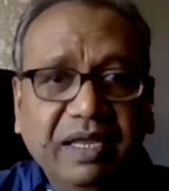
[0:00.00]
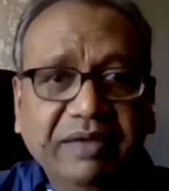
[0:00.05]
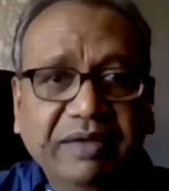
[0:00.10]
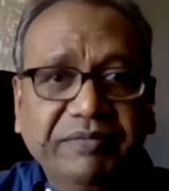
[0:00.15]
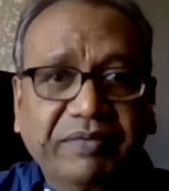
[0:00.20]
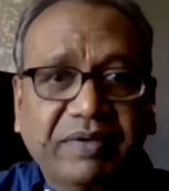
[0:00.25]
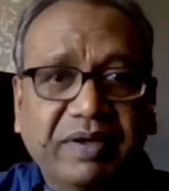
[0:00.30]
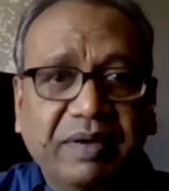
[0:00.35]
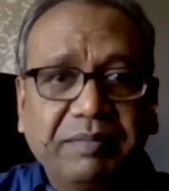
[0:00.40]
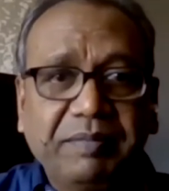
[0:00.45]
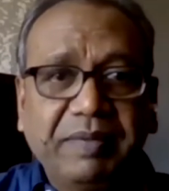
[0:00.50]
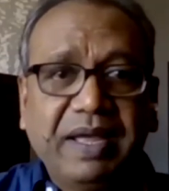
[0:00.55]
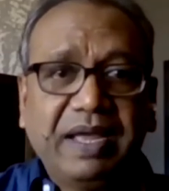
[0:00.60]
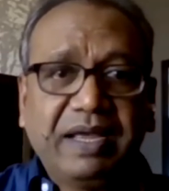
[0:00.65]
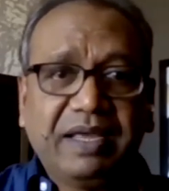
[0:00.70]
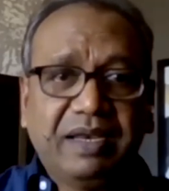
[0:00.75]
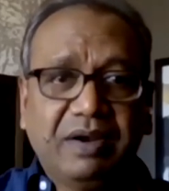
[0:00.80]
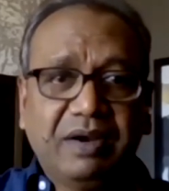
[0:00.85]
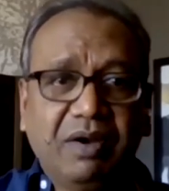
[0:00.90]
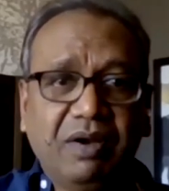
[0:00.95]
to leave, come
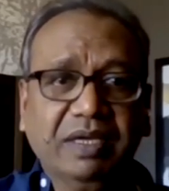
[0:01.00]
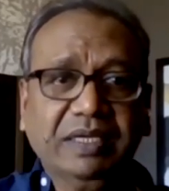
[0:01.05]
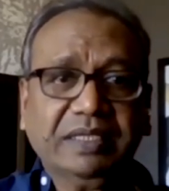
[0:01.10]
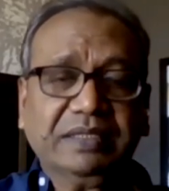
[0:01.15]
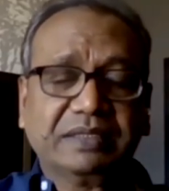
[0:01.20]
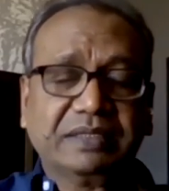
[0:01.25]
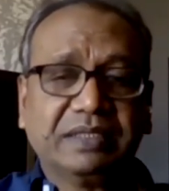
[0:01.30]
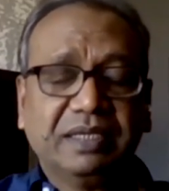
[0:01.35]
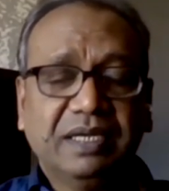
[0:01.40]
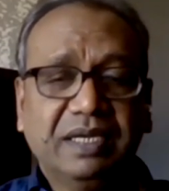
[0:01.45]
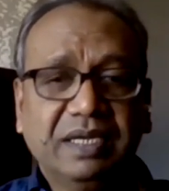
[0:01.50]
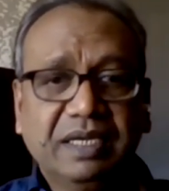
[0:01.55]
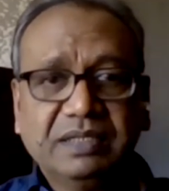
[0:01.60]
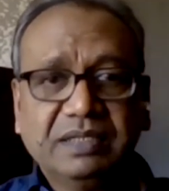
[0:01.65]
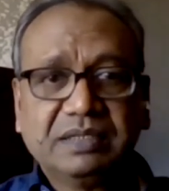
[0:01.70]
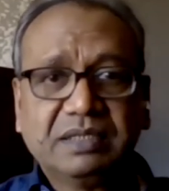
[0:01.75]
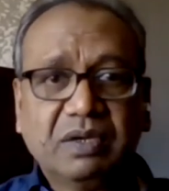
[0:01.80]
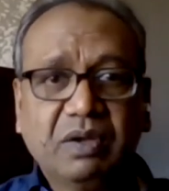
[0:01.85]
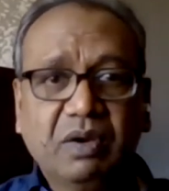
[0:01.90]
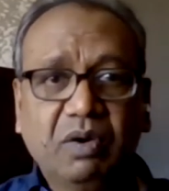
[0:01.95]
back in August.
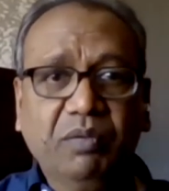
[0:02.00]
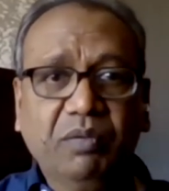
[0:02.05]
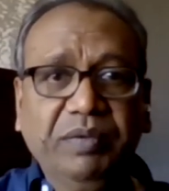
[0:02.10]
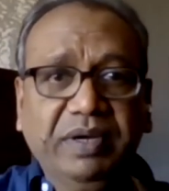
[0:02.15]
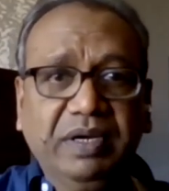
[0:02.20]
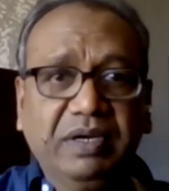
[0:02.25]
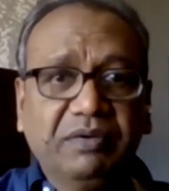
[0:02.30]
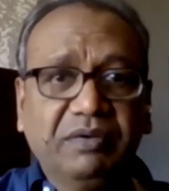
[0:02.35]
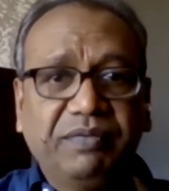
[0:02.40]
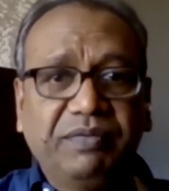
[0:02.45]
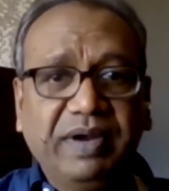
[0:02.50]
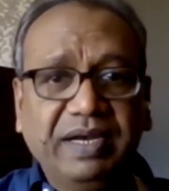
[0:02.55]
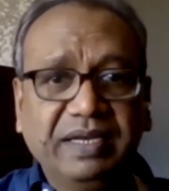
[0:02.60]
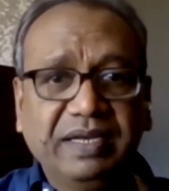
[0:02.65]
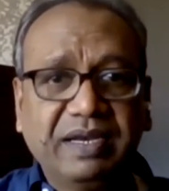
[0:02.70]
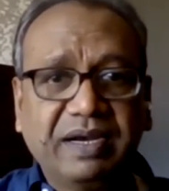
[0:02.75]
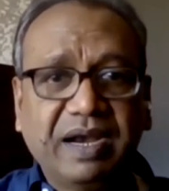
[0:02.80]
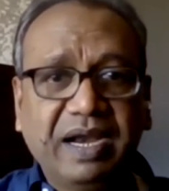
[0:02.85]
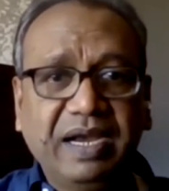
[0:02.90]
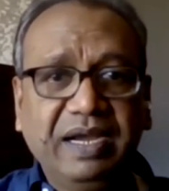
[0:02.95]
But mm-hmm. oh, we need to
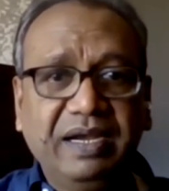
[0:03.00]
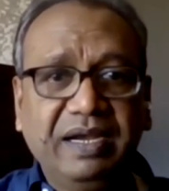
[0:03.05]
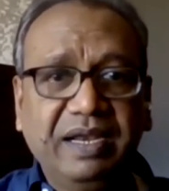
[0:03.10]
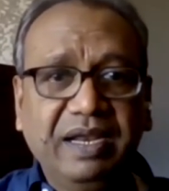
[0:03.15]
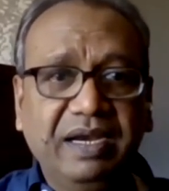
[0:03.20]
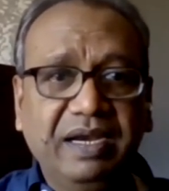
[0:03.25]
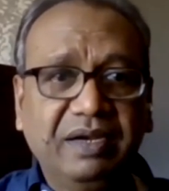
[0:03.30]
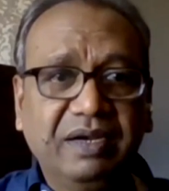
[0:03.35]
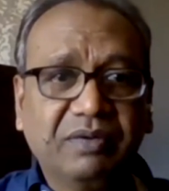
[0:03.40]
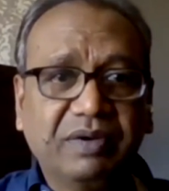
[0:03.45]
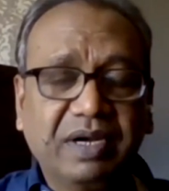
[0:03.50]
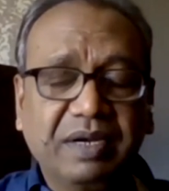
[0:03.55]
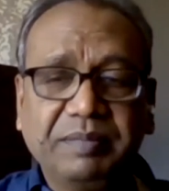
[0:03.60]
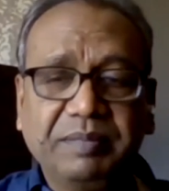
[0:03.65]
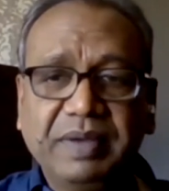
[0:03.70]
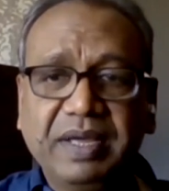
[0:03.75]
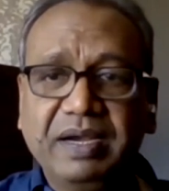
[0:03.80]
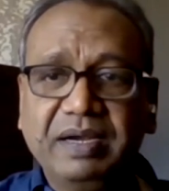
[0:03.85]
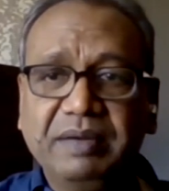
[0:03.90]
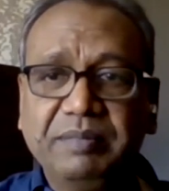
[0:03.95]
find the right day to
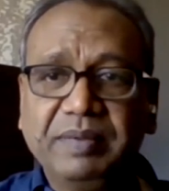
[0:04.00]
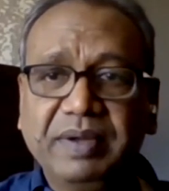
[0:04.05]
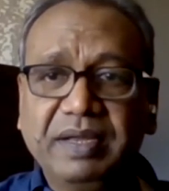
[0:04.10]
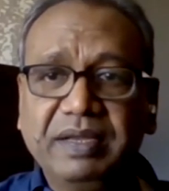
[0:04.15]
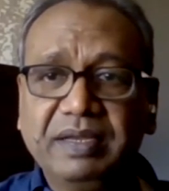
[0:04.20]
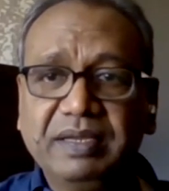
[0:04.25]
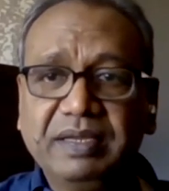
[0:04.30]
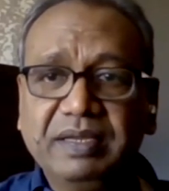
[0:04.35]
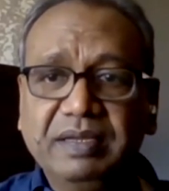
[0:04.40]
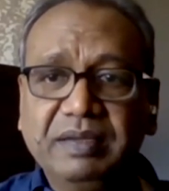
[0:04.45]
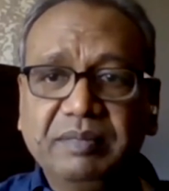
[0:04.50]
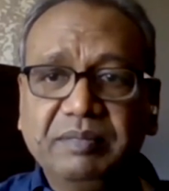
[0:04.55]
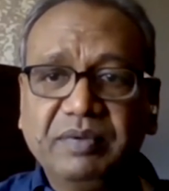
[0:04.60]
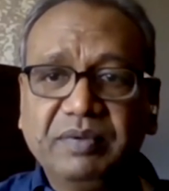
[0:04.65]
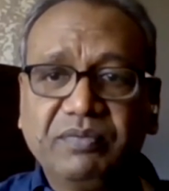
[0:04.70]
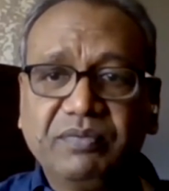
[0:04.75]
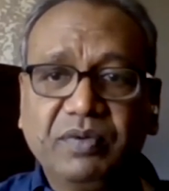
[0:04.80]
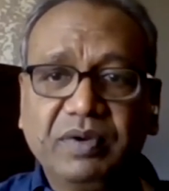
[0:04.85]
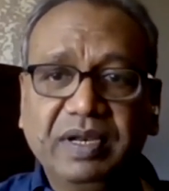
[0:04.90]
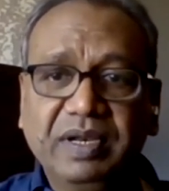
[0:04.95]
get married by
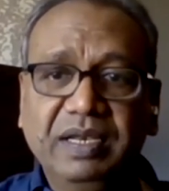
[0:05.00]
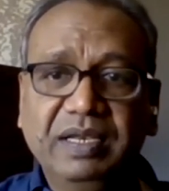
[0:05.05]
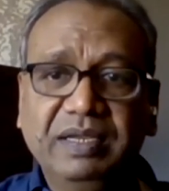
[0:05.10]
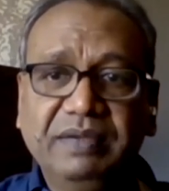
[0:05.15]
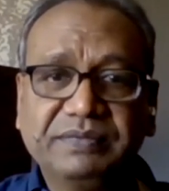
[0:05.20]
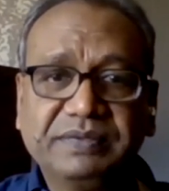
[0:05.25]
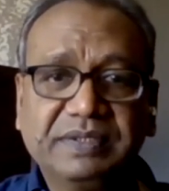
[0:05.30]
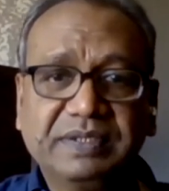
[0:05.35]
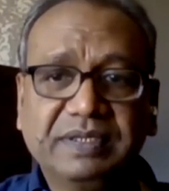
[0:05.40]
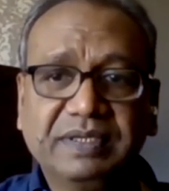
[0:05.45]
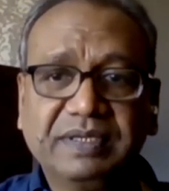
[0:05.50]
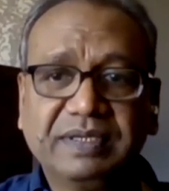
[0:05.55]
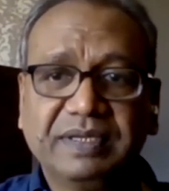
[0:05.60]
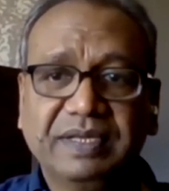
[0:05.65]
before he leaves.